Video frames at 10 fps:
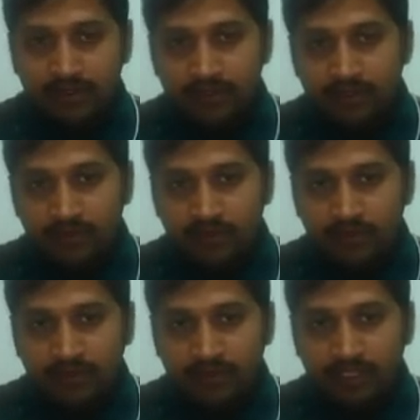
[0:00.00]
So
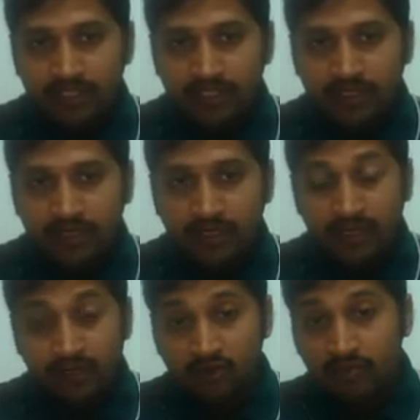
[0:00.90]
since it can
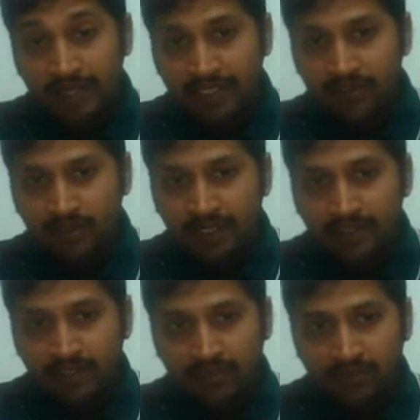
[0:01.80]
control many
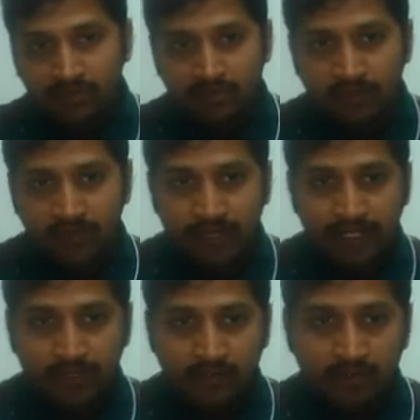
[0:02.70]
squares, so we
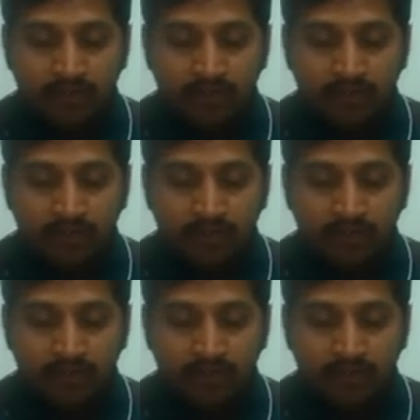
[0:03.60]
try to